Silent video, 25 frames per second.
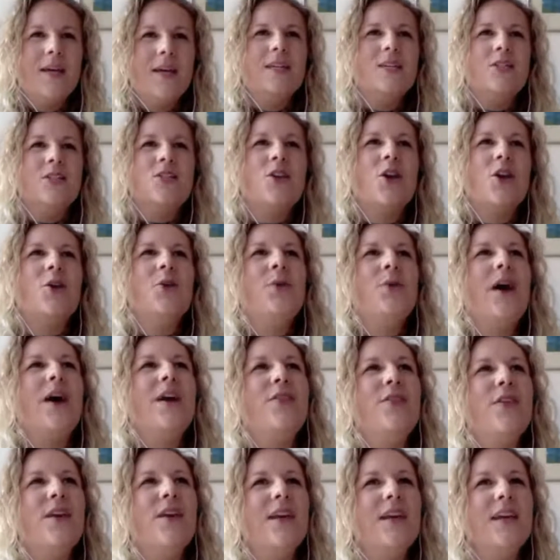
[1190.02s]
So I
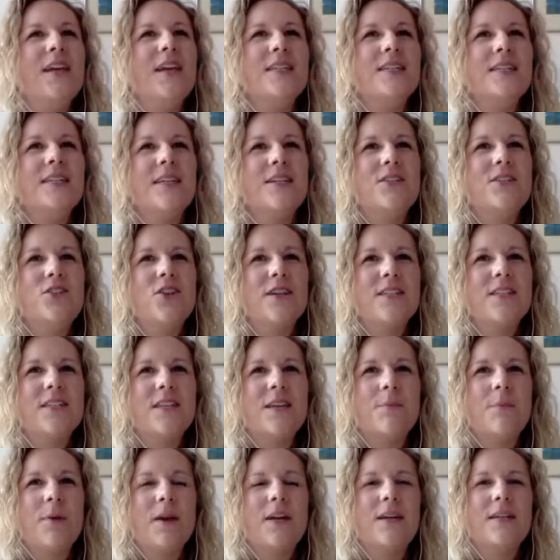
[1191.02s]
think it's
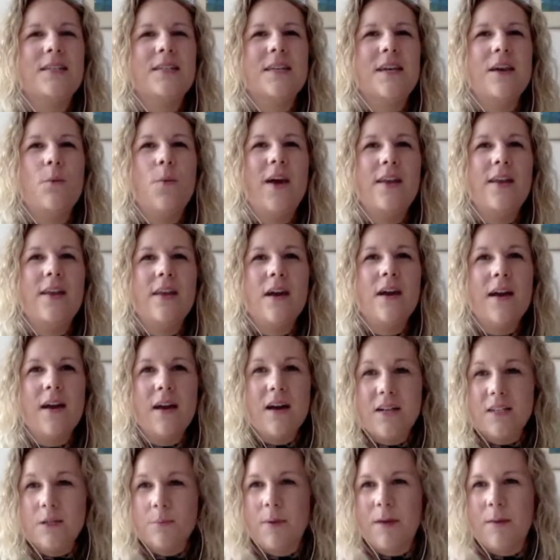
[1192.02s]
interesting, because when I
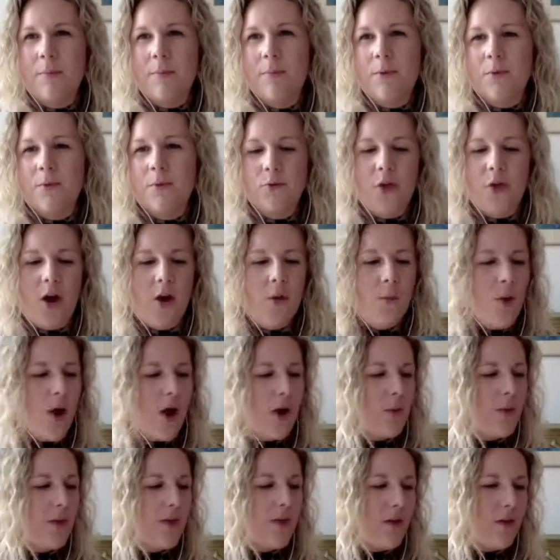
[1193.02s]
ask people that I
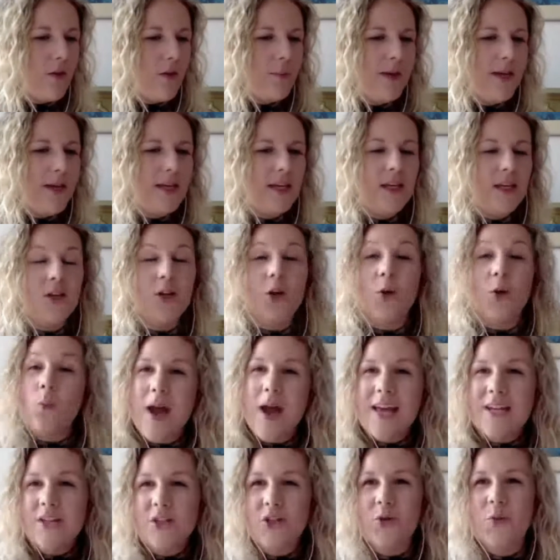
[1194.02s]
work with at the beginning,
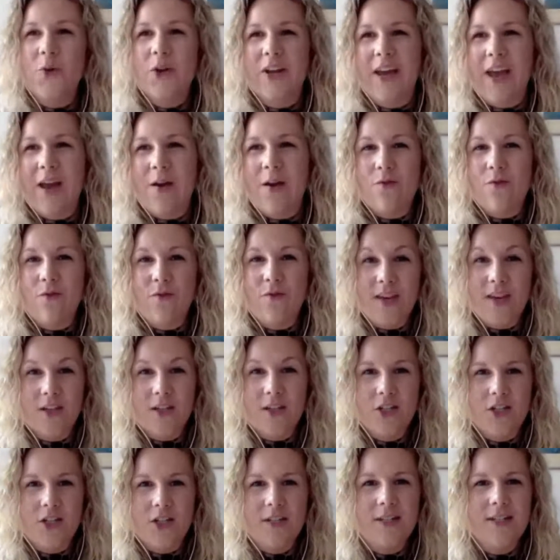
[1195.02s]
where do you want to get
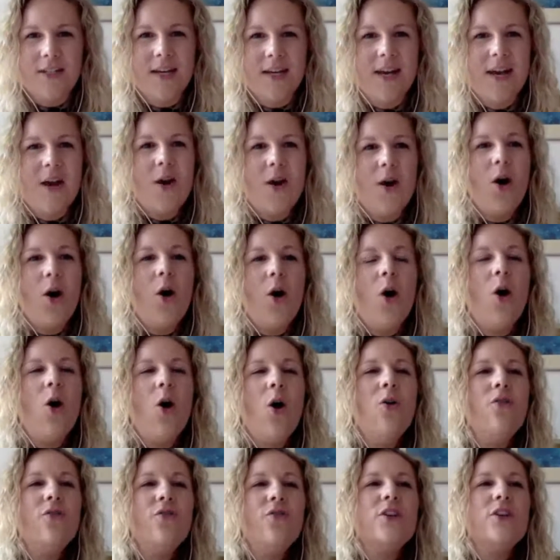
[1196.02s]
featured?
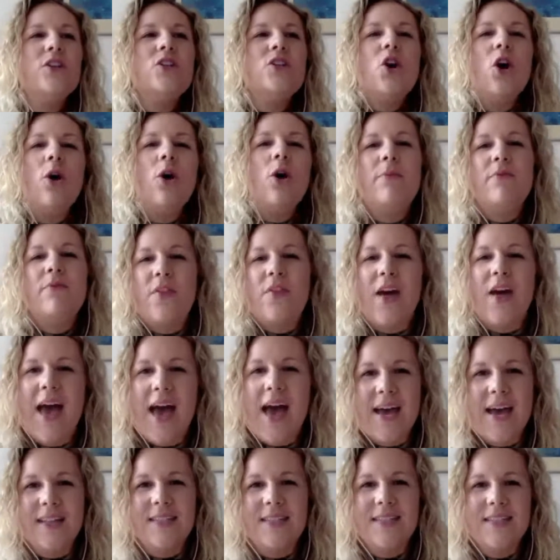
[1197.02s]
Off the top of their
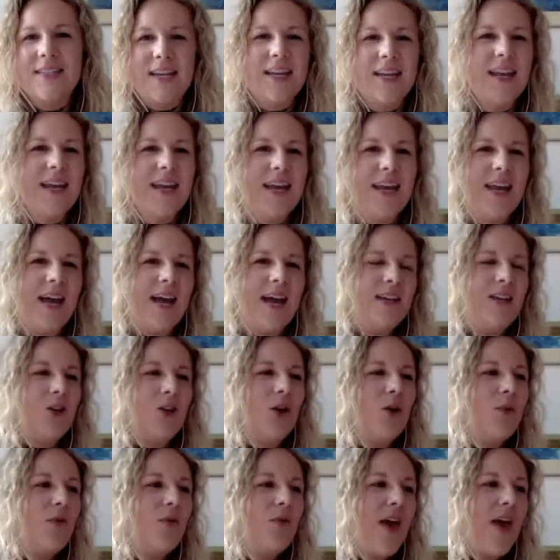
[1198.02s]
heads, and
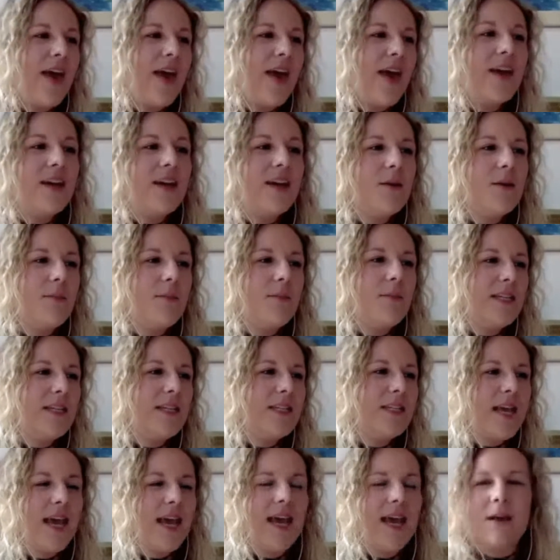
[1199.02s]
they're going to be
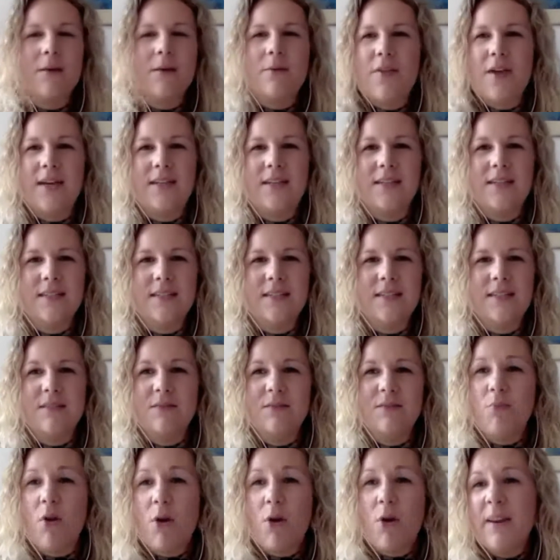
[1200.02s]
saying things
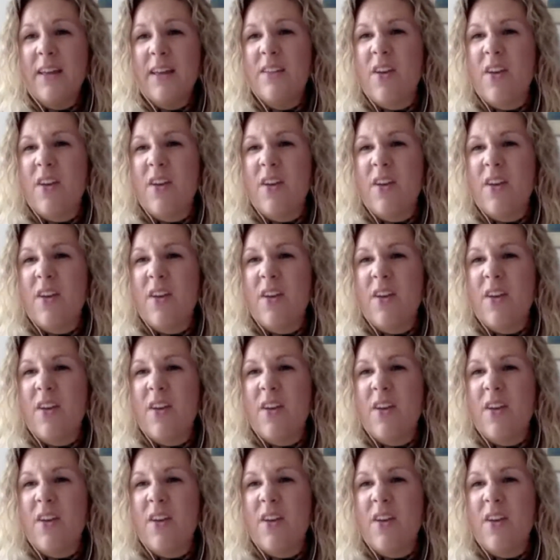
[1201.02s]
probably